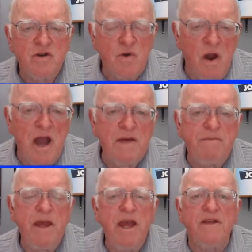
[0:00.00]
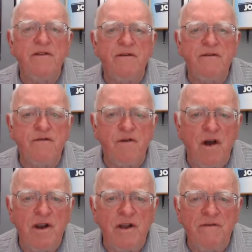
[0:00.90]
Try to be in the
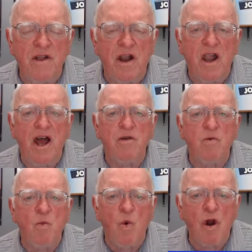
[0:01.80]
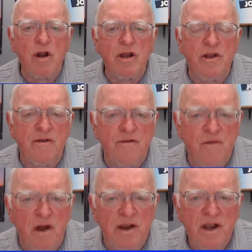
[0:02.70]
front of the line. Work to the
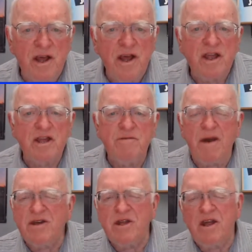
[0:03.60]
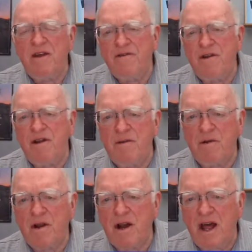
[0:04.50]
front, especially if you're an
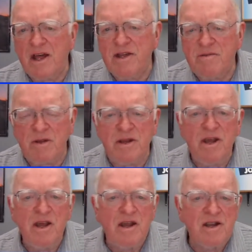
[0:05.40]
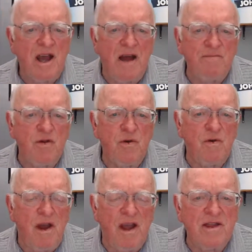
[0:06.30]
upperclassman, top
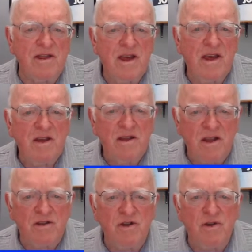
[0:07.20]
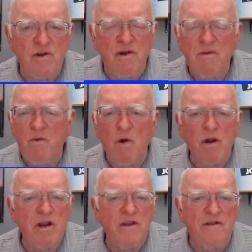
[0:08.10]
2 grades. Junior,
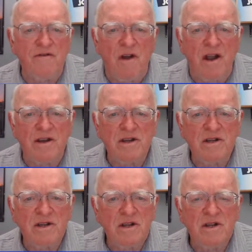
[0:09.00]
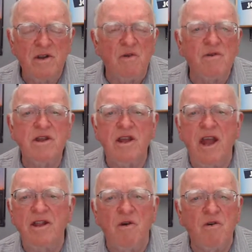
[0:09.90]
work to the front. Don't
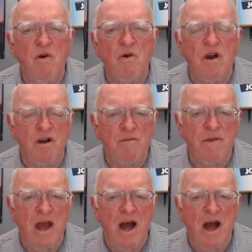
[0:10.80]
go clear